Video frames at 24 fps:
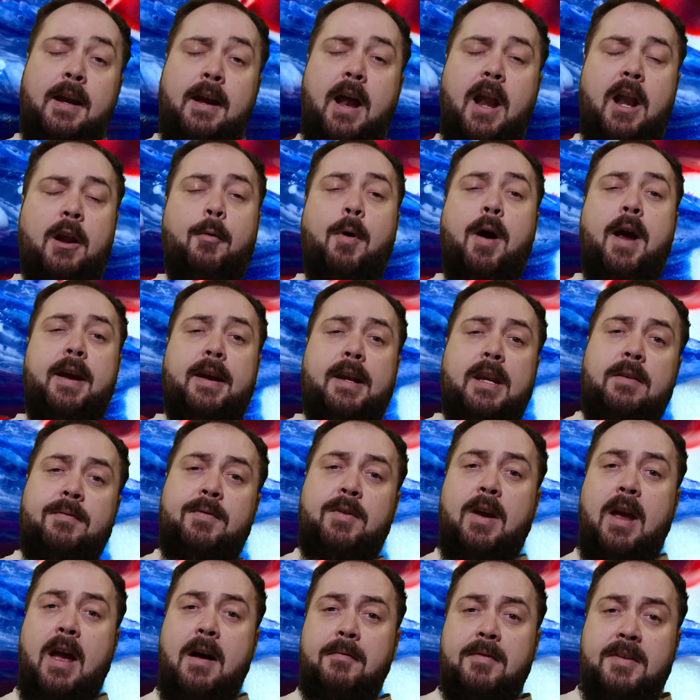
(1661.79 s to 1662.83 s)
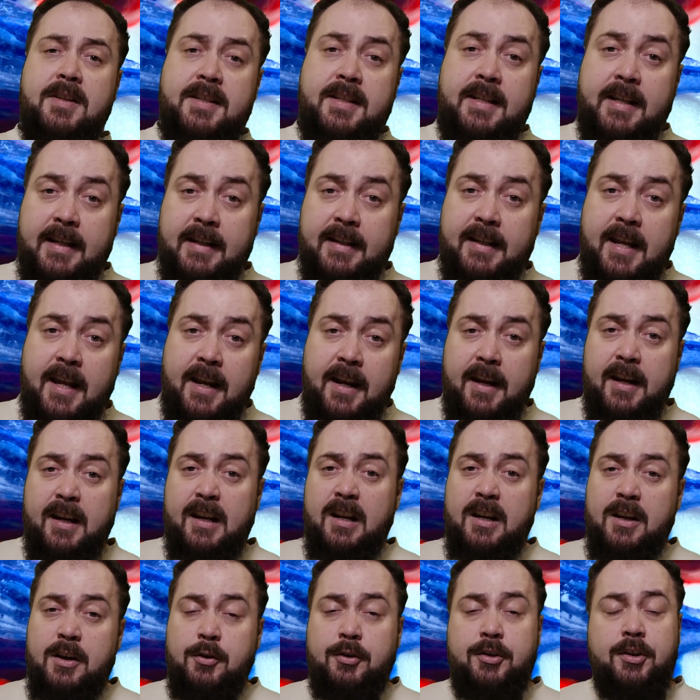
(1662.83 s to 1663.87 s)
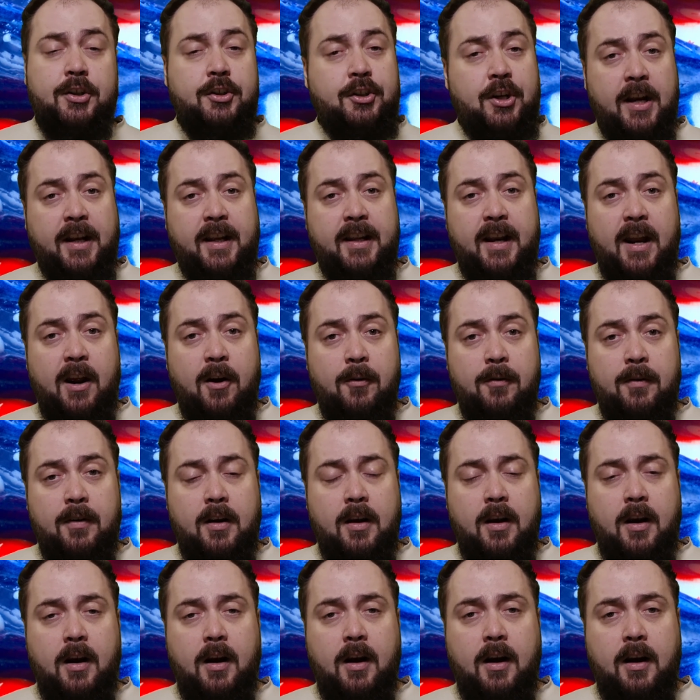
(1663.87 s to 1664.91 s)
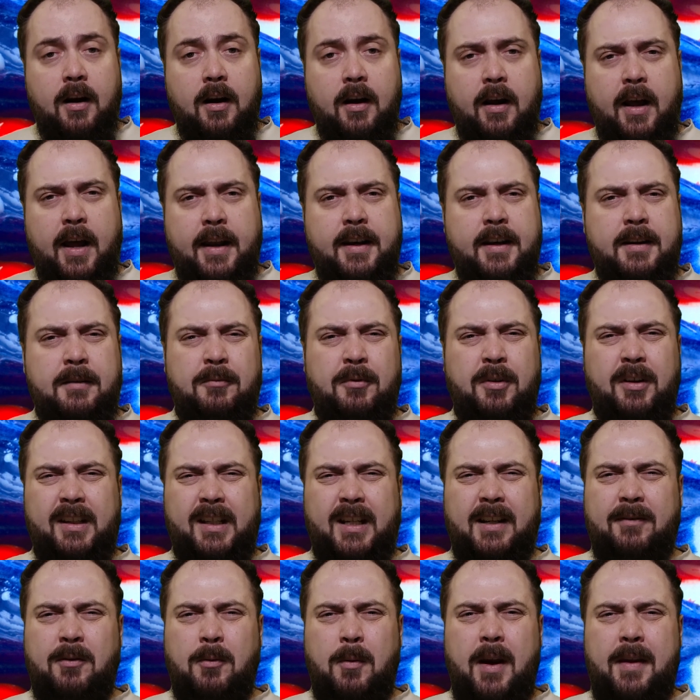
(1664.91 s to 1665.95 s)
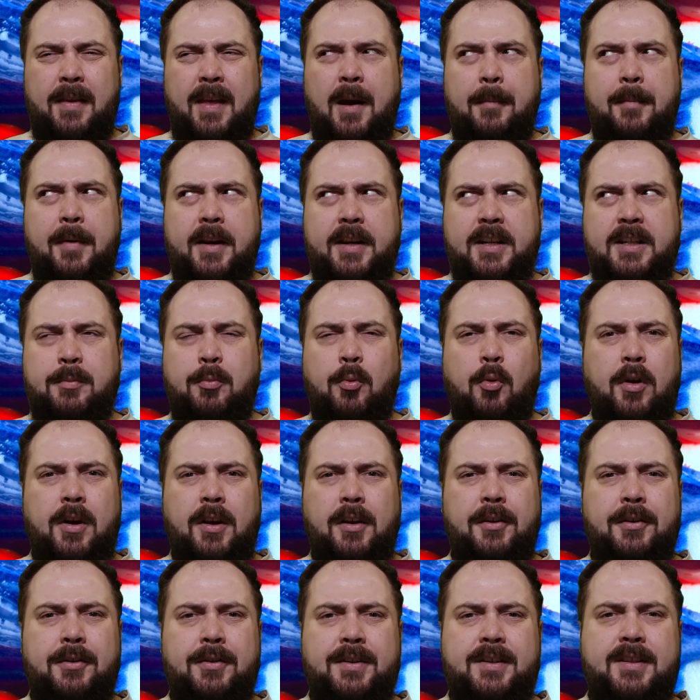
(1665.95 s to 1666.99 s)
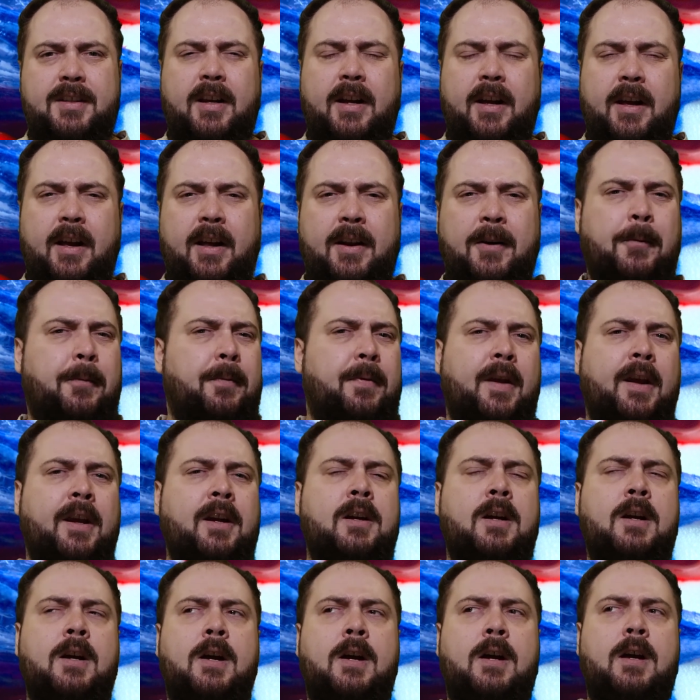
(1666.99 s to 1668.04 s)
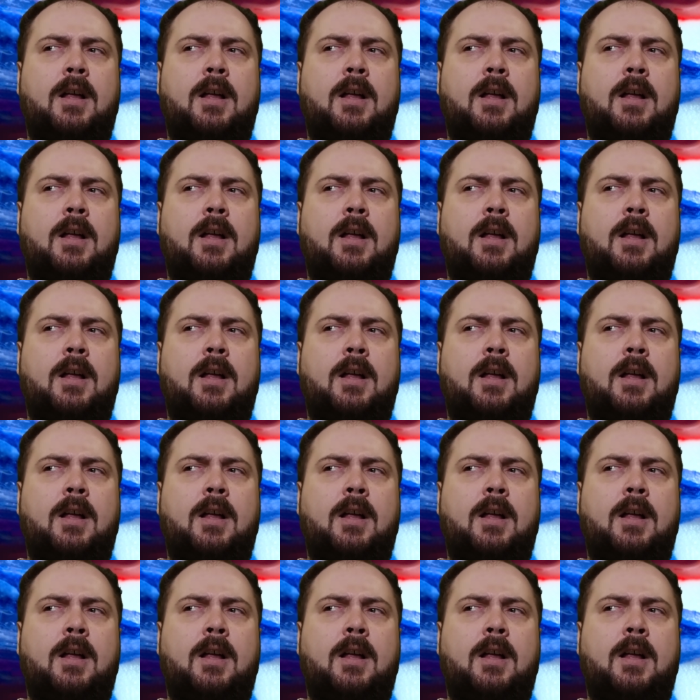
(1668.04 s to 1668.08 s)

Anyway, if you haven't seen Kidding, you should check it out. Uh, I didn't really give away that many spoilers, I don't think.